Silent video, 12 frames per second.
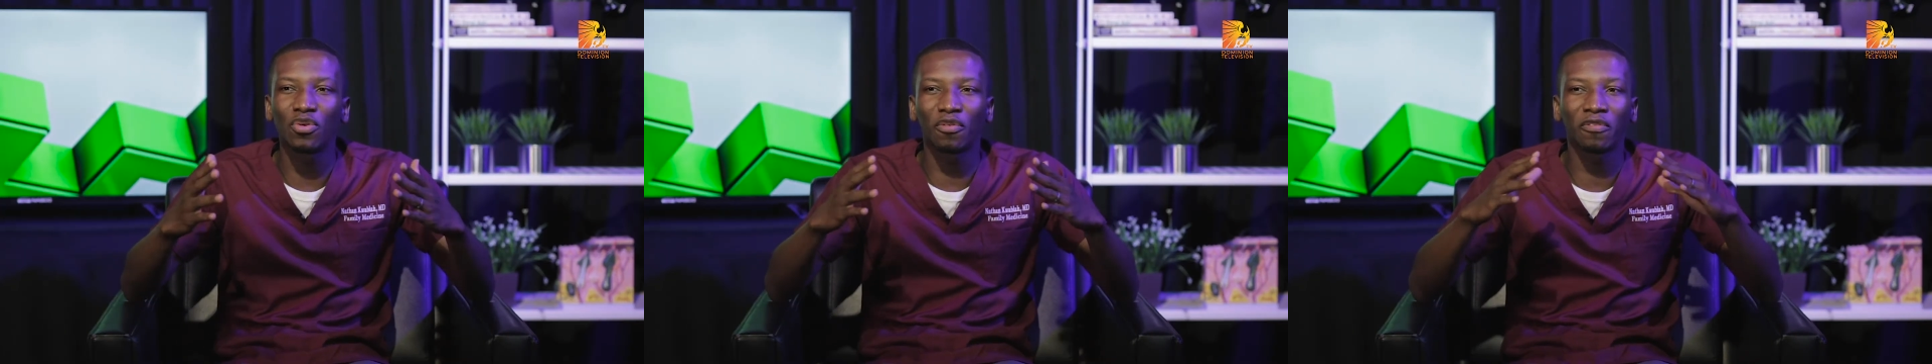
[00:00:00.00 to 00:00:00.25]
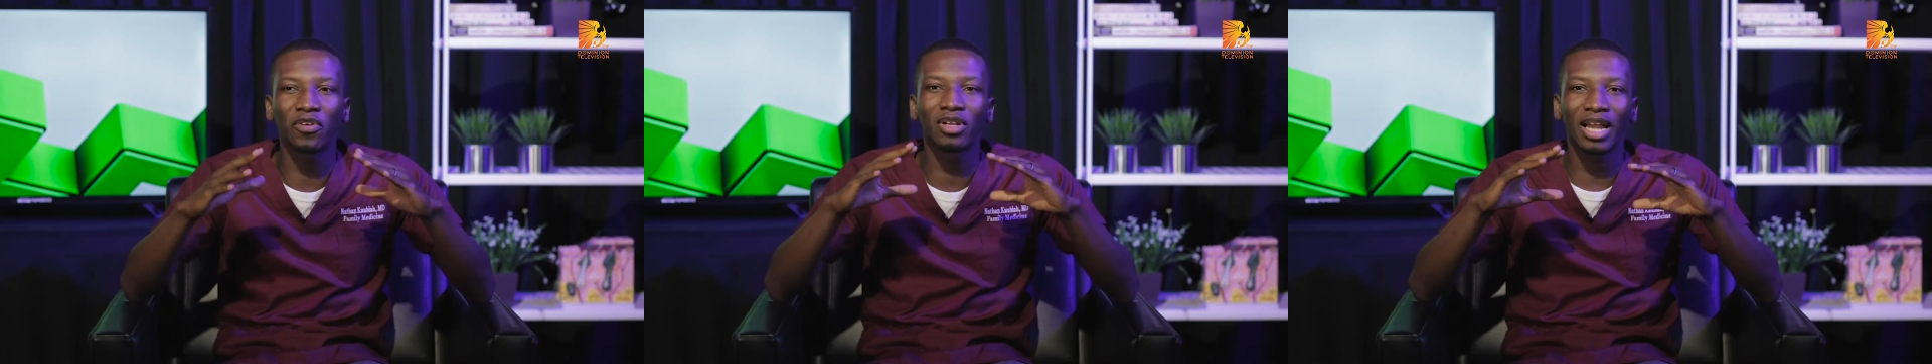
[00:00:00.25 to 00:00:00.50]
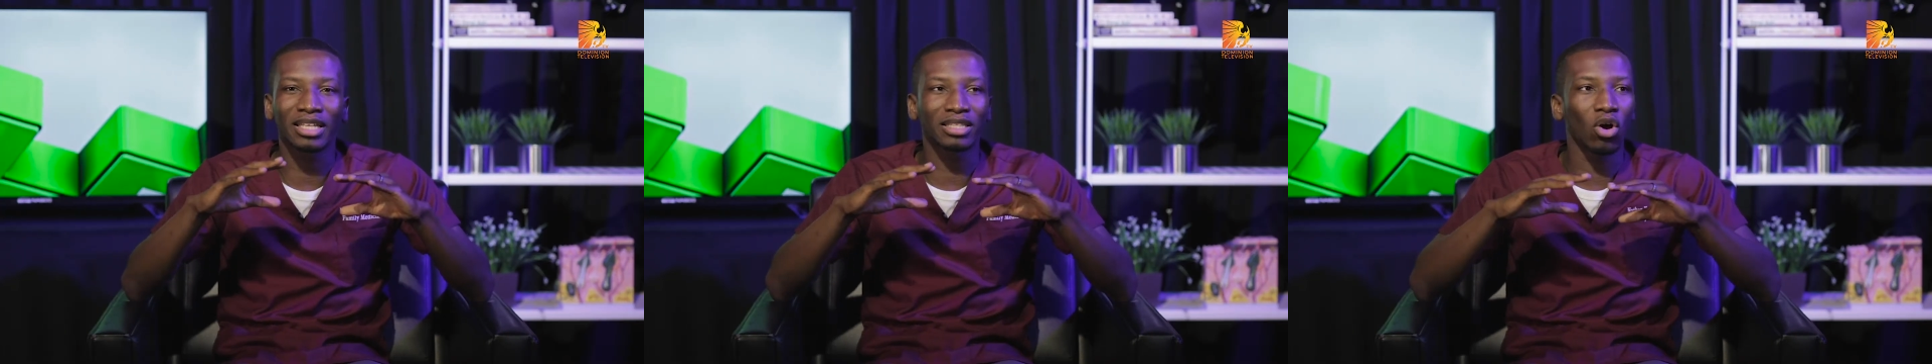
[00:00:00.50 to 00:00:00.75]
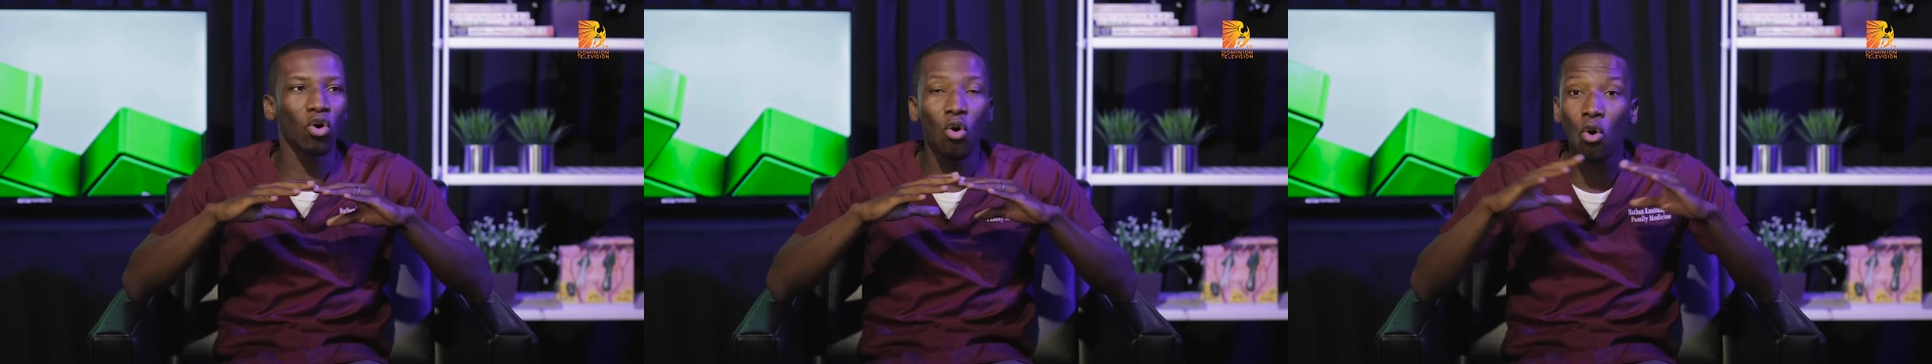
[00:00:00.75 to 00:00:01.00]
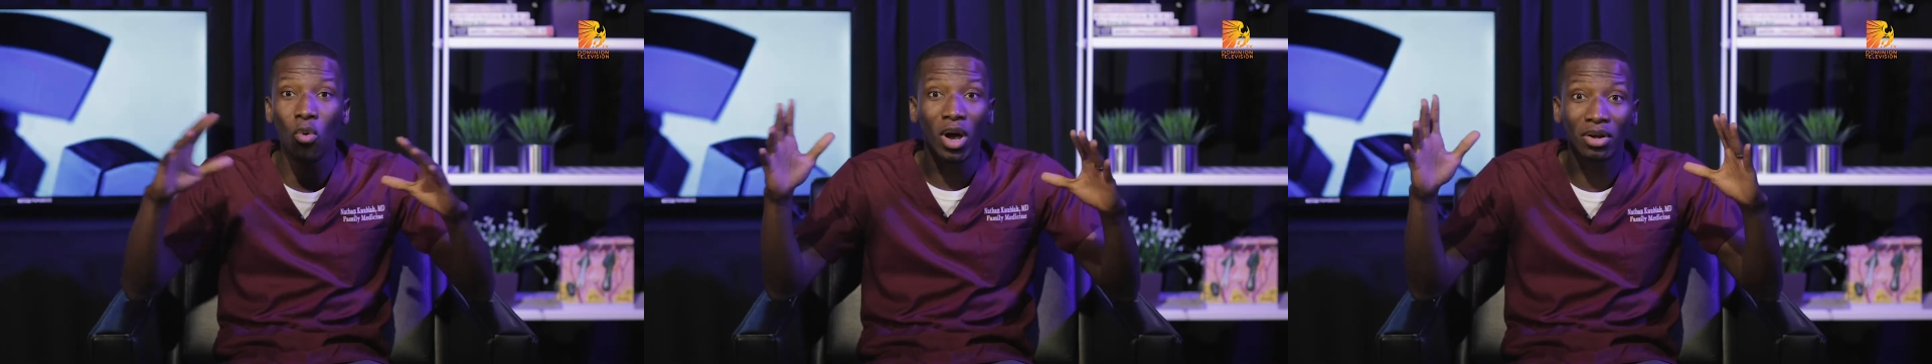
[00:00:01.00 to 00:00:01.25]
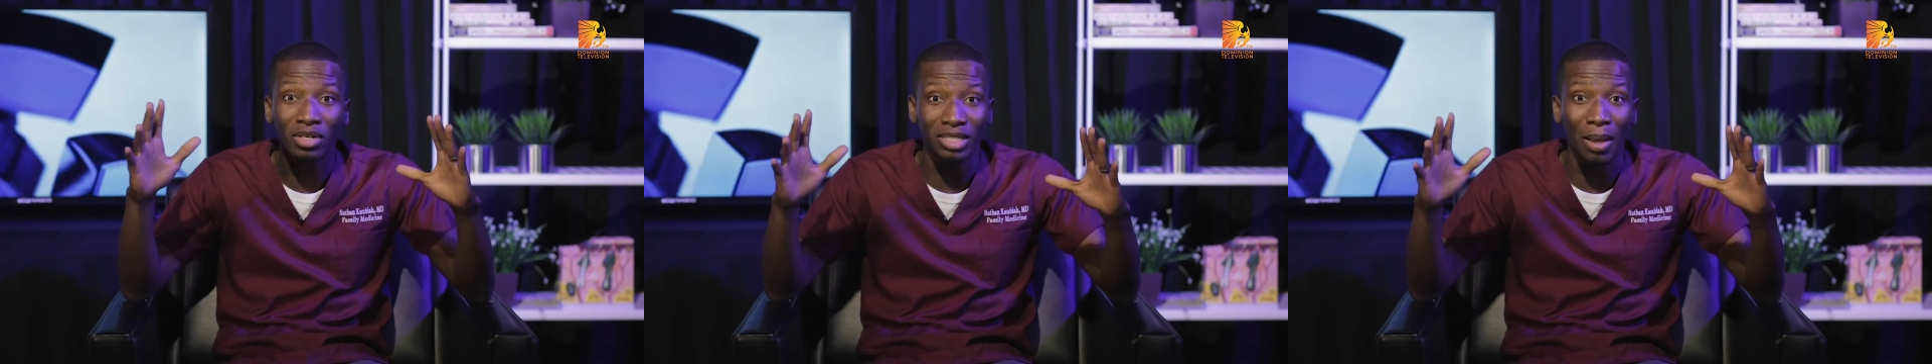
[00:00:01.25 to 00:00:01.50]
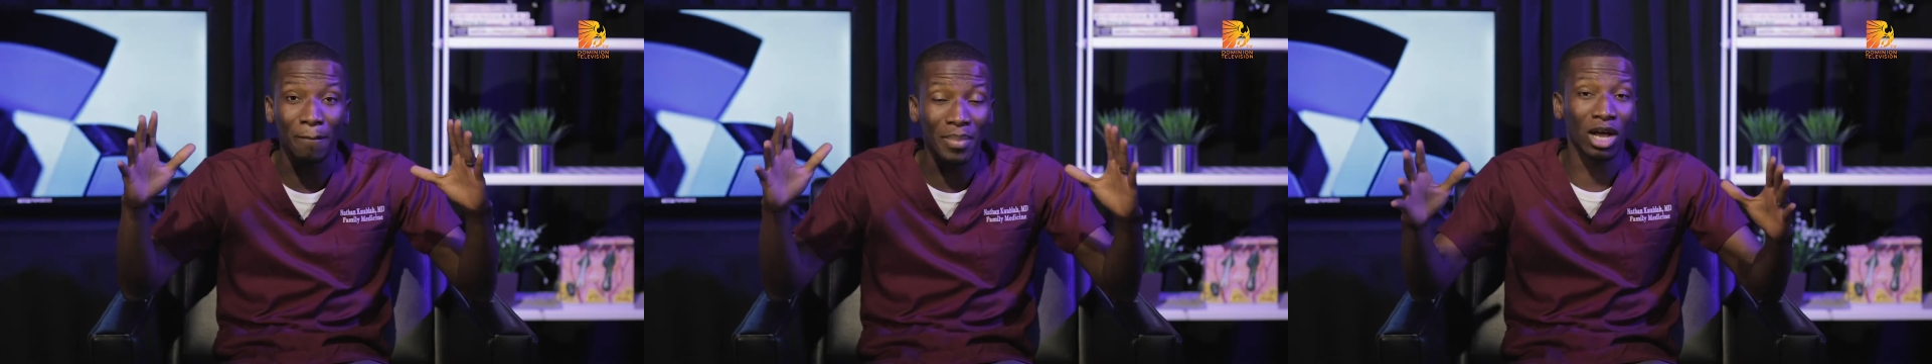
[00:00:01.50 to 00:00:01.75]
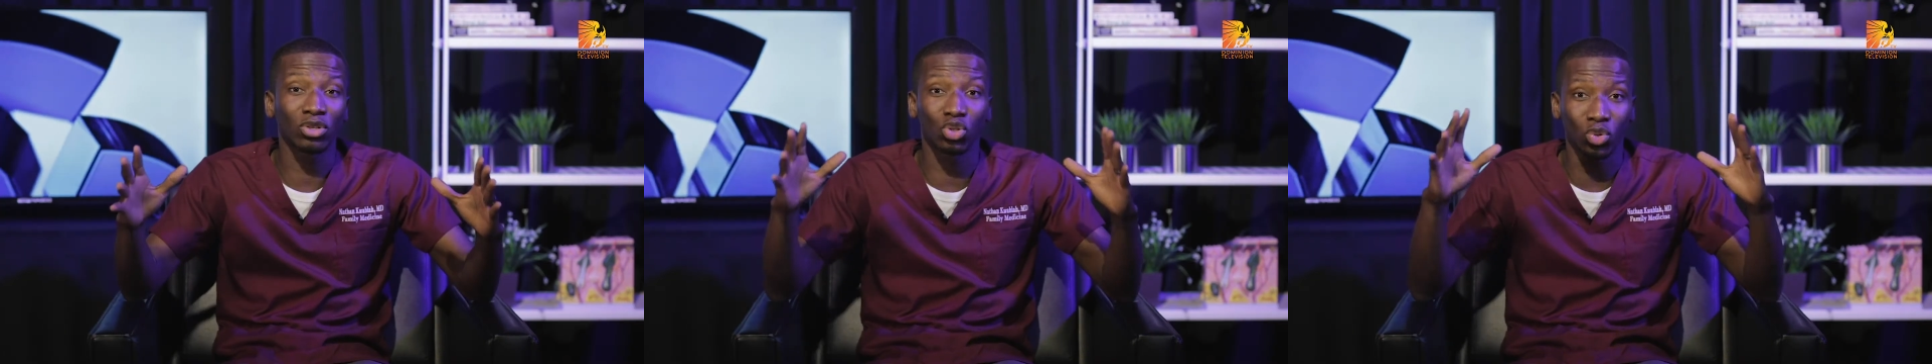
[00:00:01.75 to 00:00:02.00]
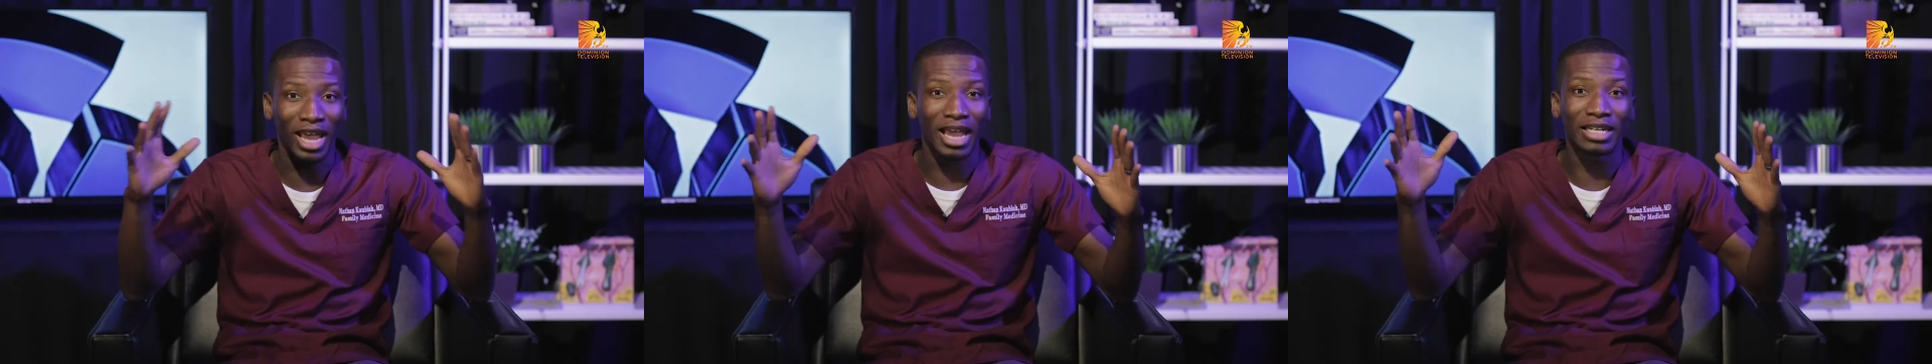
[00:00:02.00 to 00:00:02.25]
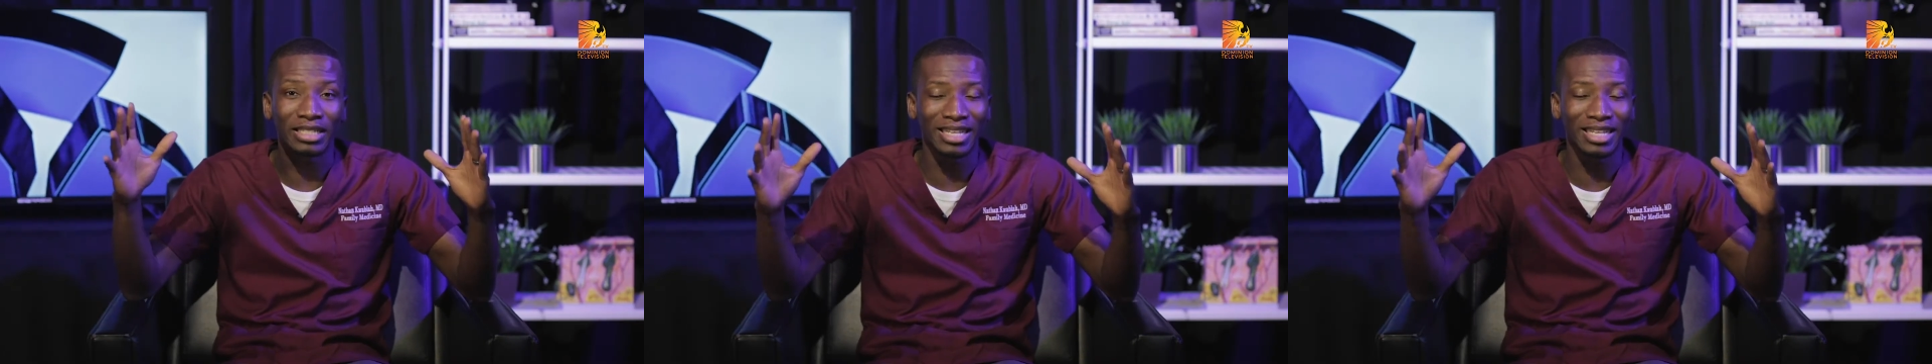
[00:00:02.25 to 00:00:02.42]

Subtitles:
you feel like the whole world is about to end.